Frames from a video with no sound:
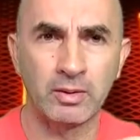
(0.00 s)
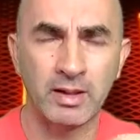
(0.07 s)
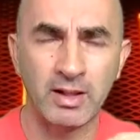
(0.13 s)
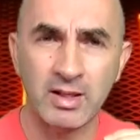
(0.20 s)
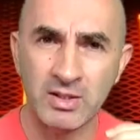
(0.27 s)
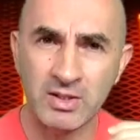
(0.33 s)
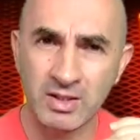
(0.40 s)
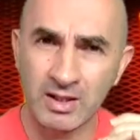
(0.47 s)

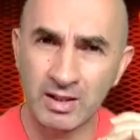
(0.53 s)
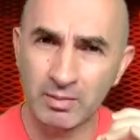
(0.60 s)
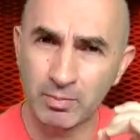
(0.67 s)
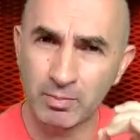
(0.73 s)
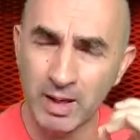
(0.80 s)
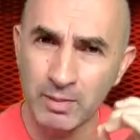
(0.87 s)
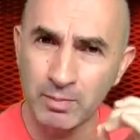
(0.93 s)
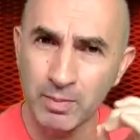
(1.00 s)
Is it
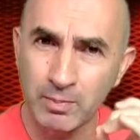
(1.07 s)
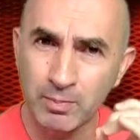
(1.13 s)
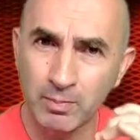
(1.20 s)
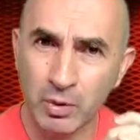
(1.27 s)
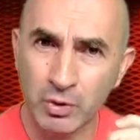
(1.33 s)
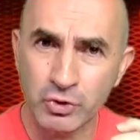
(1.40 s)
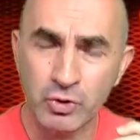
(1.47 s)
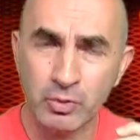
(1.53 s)
maybe
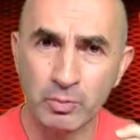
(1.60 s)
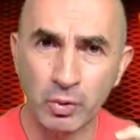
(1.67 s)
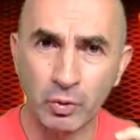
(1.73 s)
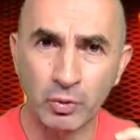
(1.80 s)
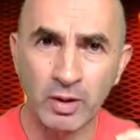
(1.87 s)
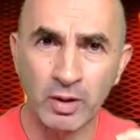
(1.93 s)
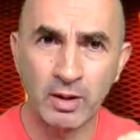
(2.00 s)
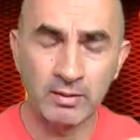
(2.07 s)
possible